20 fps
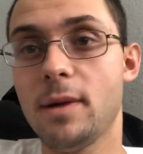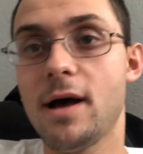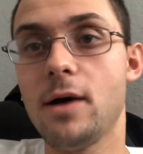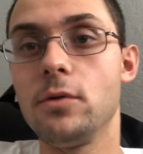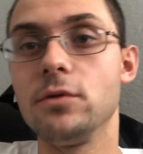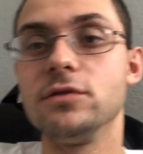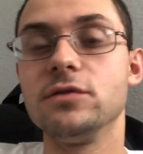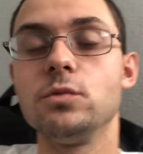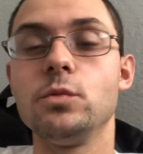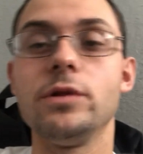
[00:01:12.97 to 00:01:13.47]
I
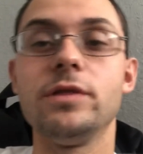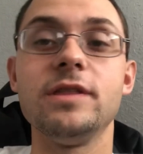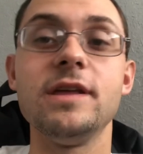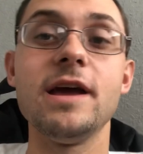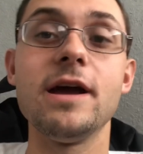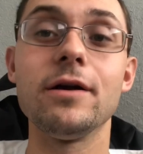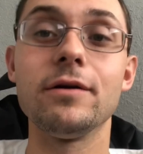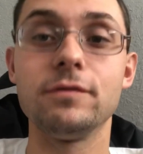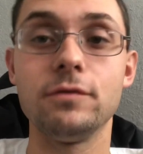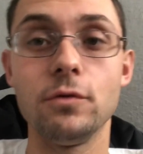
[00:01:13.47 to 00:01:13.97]
was with
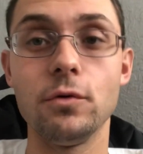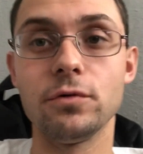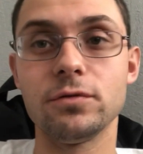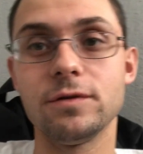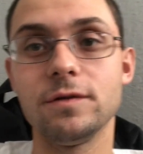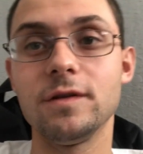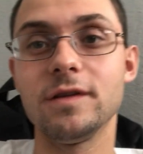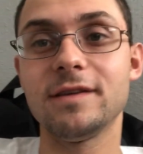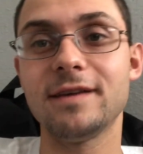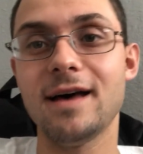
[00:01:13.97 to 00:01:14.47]
the Air
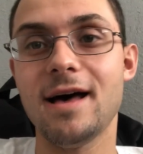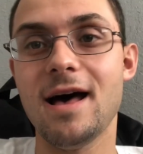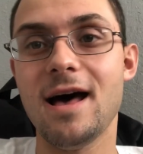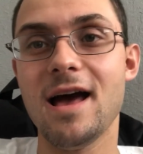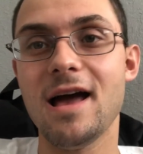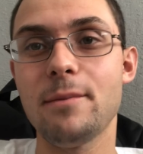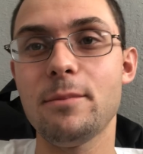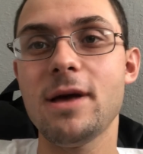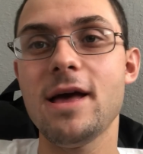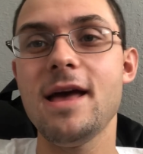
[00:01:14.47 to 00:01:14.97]
Force at the
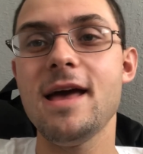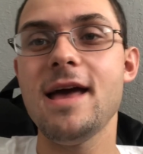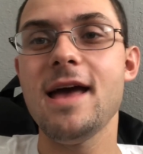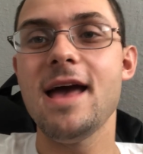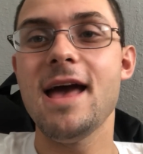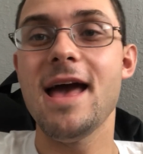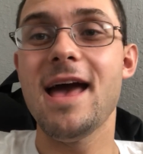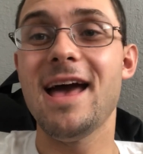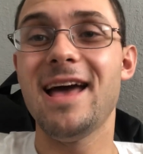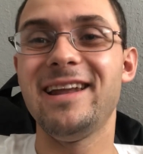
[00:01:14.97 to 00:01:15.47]
time,
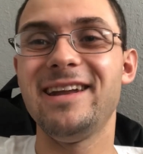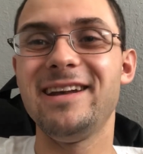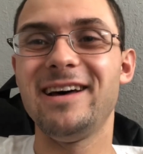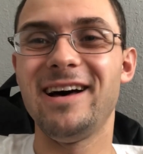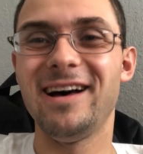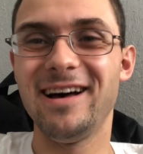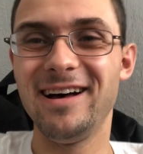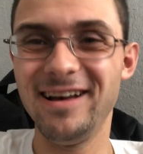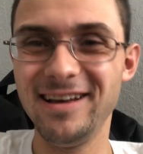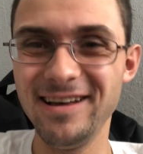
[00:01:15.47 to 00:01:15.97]
and uh,